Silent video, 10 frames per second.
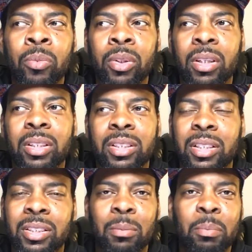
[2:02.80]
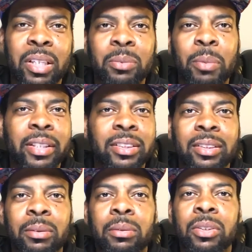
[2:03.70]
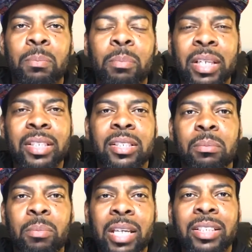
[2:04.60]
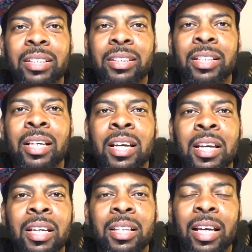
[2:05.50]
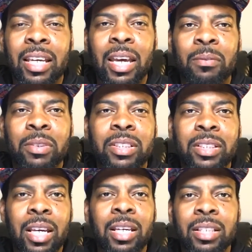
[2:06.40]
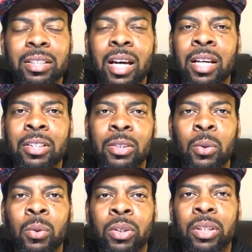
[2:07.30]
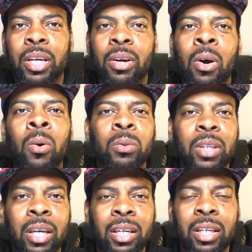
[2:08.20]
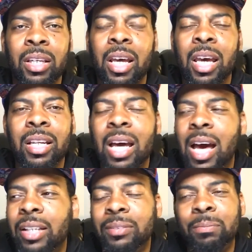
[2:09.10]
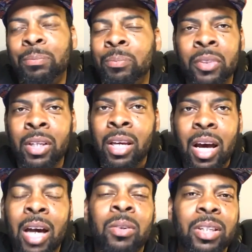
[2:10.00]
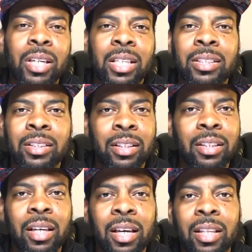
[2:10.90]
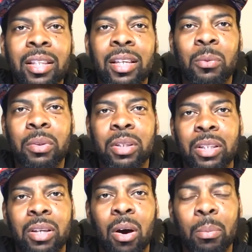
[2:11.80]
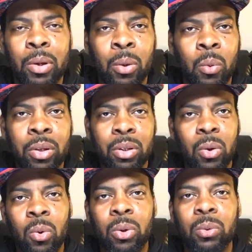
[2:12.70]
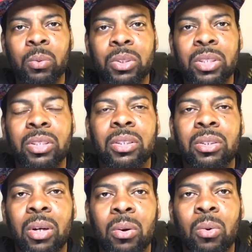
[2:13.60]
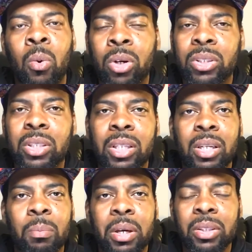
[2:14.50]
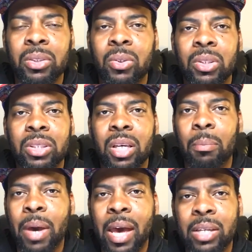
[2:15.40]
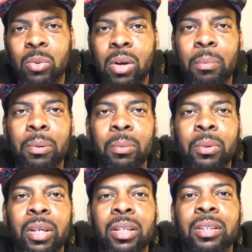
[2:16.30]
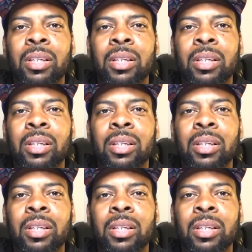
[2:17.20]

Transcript: such a mixed message. Like every state is kind of doing their own thing, and I don't think that's a good thing. I think we need to all be on one accord, which is, you know, quarantine and making sure this thing passed without people getting